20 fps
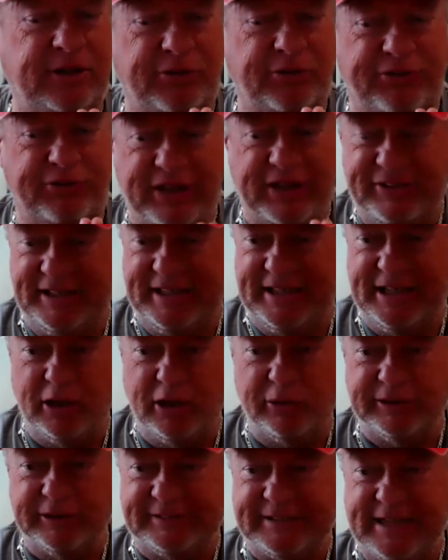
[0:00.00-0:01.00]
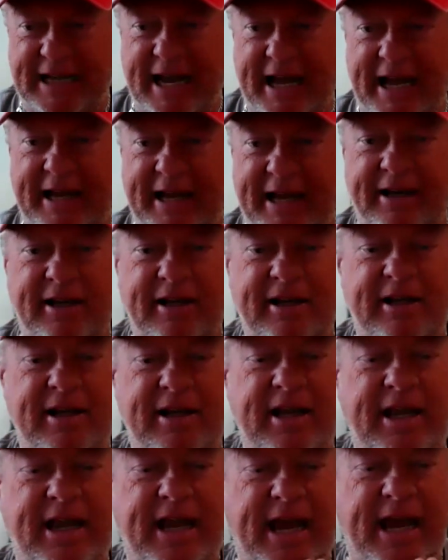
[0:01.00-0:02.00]
set the ego aside,
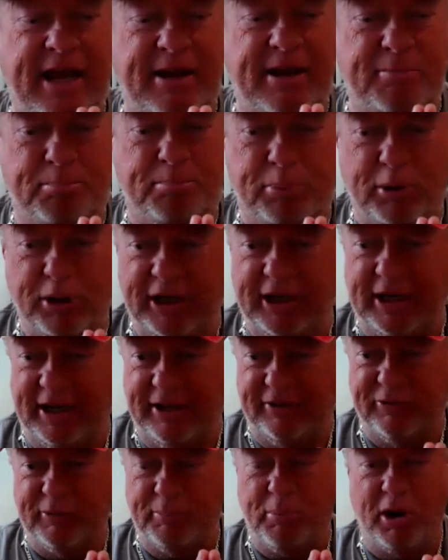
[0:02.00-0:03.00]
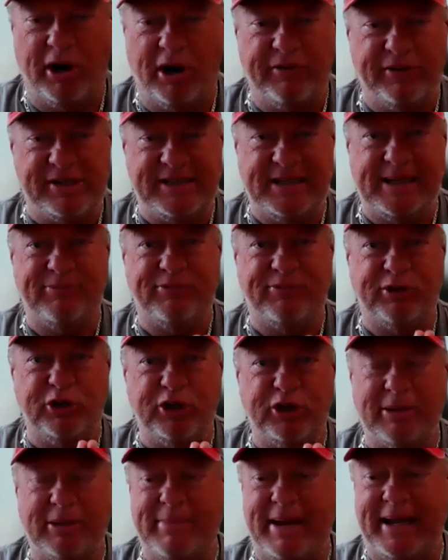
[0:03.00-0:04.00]
and put it as a part of the team so
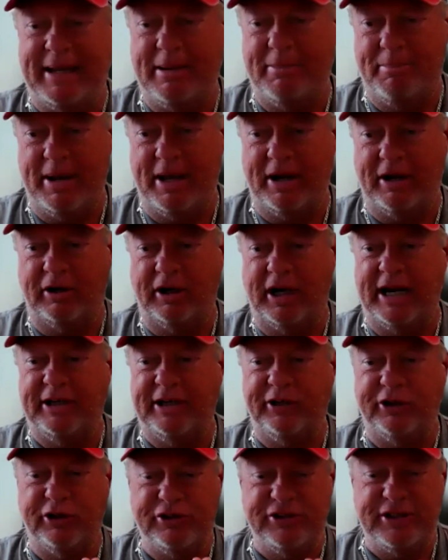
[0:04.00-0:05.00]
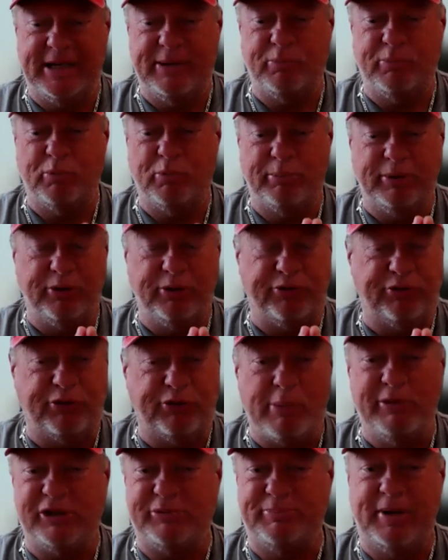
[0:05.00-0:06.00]
you can make it better. And your team will be
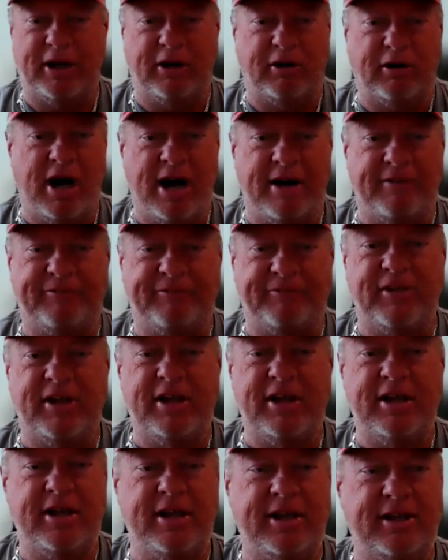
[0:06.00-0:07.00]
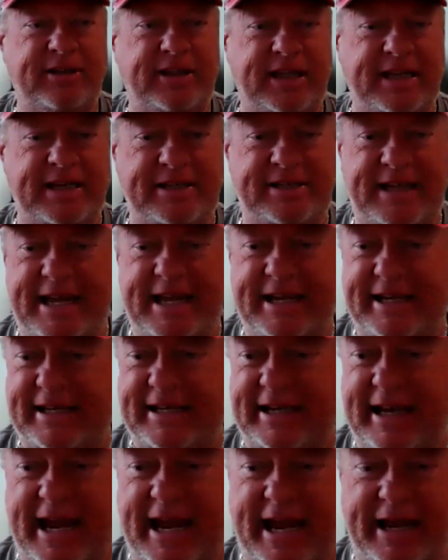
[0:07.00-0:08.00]
so much better off than
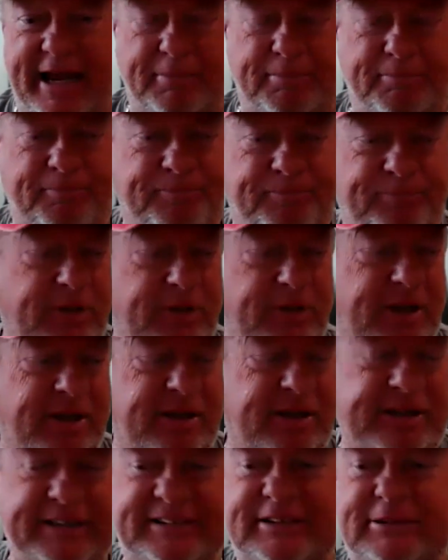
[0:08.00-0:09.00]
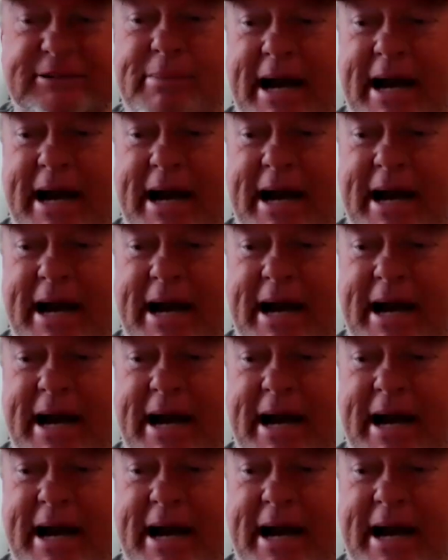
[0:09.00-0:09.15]
taking a this is